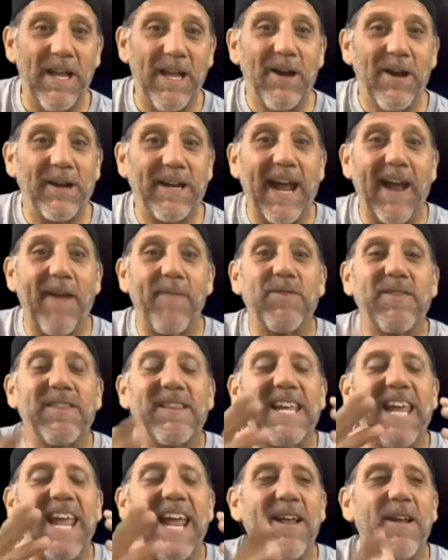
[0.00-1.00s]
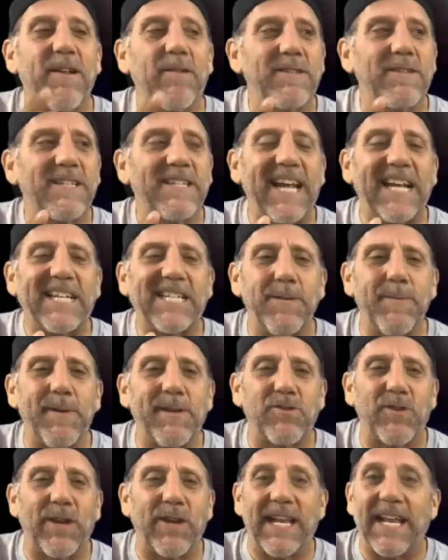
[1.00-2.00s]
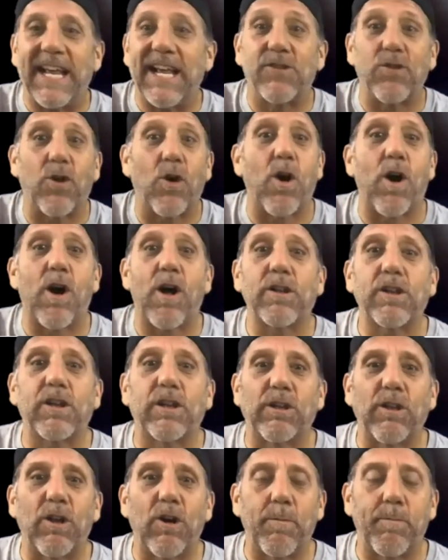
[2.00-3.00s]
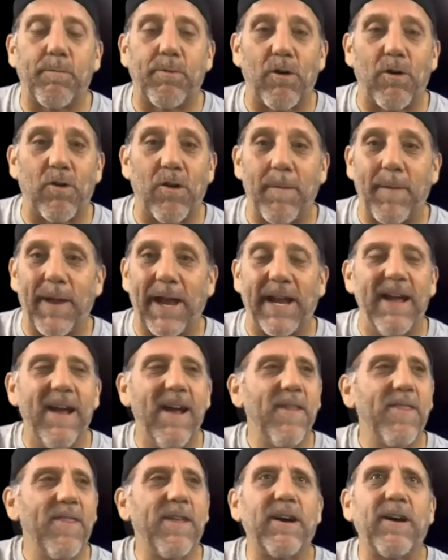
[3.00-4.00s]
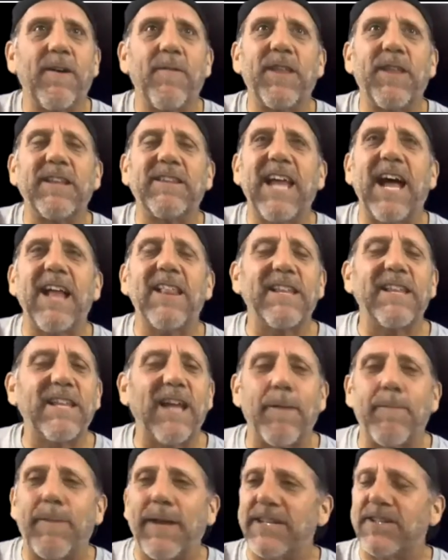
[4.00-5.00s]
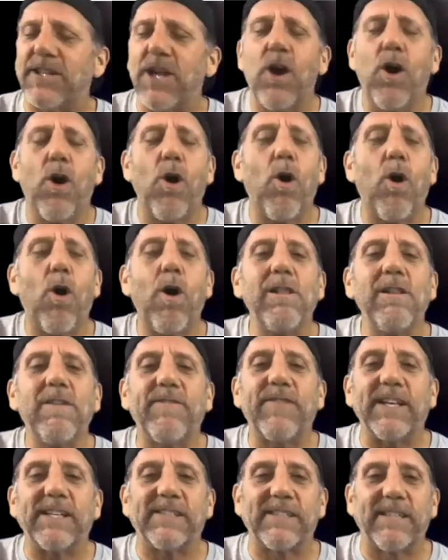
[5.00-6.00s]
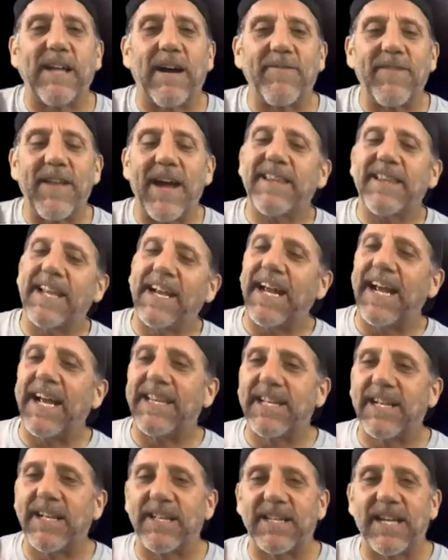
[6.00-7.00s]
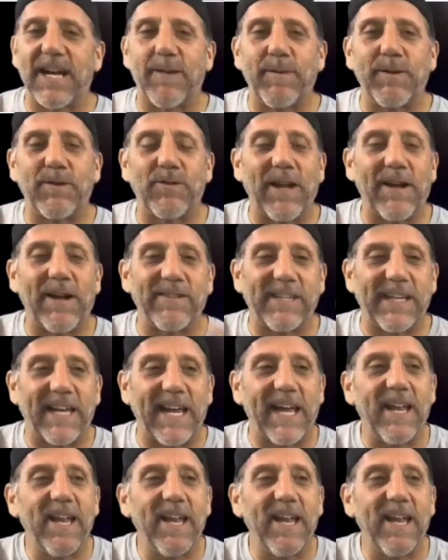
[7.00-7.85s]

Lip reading: Okay, Sesame Street is all globe programming. The Teletubbies, all of this stuff. Not that I had Teletubbies when I was a kid.